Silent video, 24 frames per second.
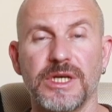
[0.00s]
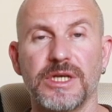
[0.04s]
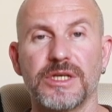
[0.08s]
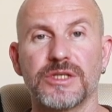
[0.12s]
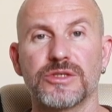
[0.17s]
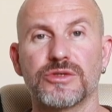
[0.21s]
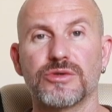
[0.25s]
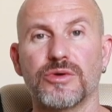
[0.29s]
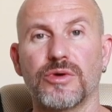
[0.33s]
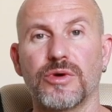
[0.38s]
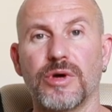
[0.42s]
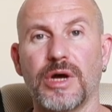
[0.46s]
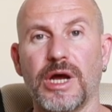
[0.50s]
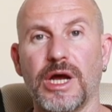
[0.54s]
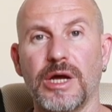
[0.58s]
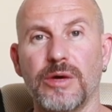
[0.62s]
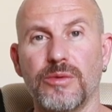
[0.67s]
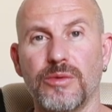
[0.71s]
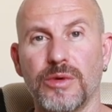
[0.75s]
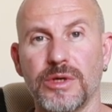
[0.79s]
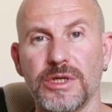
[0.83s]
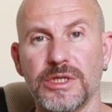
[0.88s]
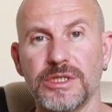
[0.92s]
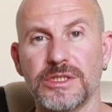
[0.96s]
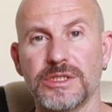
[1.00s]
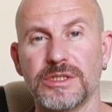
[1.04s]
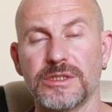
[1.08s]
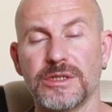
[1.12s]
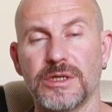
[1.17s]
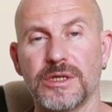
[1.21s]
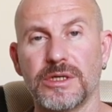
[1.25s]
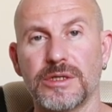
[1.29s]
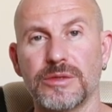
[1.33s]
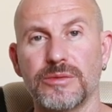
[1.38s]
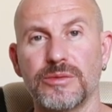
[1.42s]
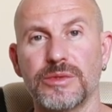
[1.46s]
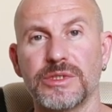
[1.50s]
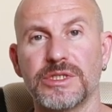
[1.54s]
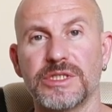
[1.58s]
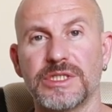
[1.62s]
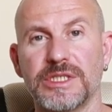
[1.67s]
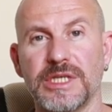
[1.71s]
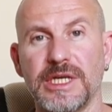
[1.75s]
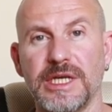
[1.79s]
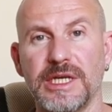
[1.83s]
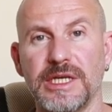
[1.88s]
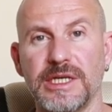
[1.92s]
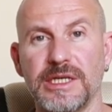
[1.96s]
So I want to start with
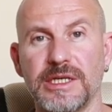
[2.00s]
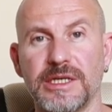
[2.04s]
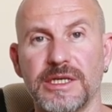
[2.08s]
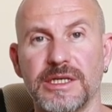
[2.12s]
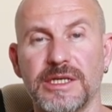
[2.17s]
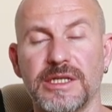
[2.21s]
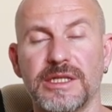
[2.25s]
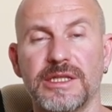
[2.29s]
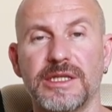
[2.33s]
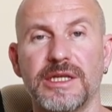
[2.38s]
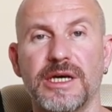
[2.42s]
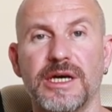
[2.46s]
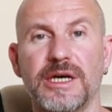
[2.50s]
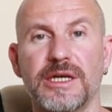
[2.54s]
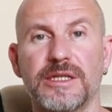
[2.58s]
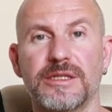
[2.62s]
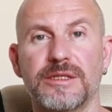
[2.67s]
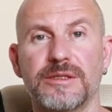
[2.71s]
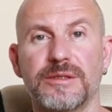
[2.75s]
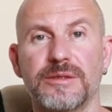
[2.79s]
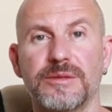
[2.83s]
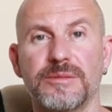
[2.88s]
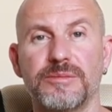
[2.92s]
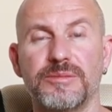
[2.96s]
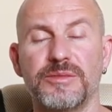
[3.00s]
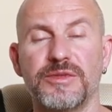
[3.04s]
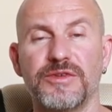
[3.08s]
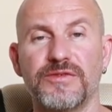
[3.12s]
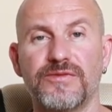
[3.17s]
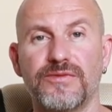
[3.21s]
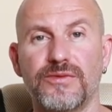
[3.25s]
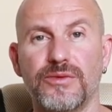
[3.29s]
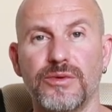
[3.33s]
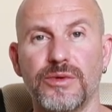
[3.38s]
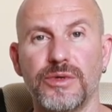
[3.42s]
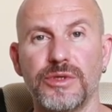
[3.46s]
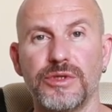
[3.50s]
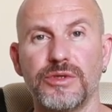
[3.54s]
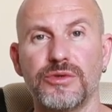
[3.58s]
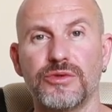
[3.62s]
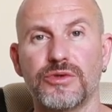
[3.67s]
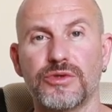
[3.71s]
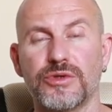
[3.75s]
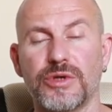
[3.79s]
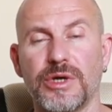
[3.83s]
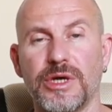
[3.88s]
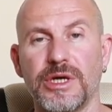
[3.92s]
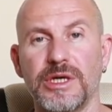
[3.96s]
saying that before you
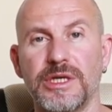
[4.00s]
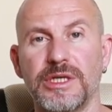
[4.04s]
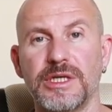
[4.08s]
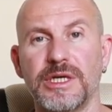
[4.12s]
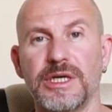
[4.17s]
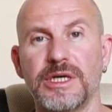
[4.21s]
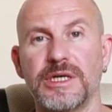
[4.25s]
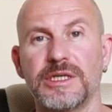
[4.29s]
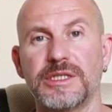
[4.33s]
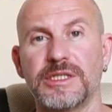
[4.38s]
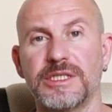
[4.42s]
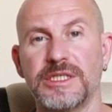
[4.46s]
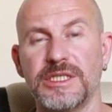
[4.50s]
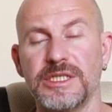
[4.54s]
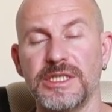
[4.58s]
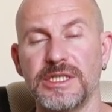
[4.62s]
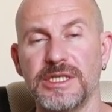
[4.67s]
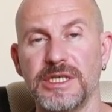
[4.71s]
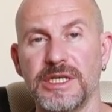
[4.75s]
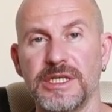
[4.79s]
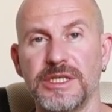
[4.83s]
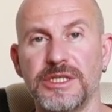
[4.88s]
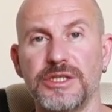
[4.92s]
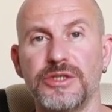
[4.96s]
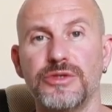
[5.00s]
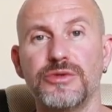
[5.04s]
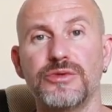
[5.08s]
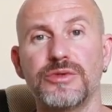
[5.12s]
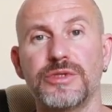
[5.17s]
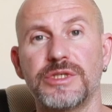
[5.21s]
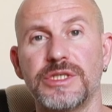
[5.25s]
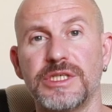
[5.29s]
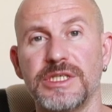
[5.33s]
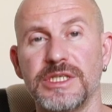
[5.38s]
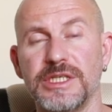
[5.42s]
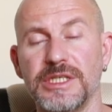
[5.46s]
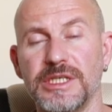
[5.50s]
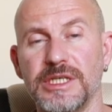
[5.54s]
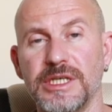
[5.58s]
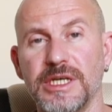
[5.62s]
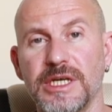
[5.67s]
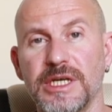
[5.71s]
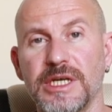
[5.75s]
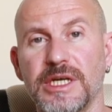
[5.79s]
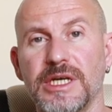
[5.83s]
try a tea, a new tea,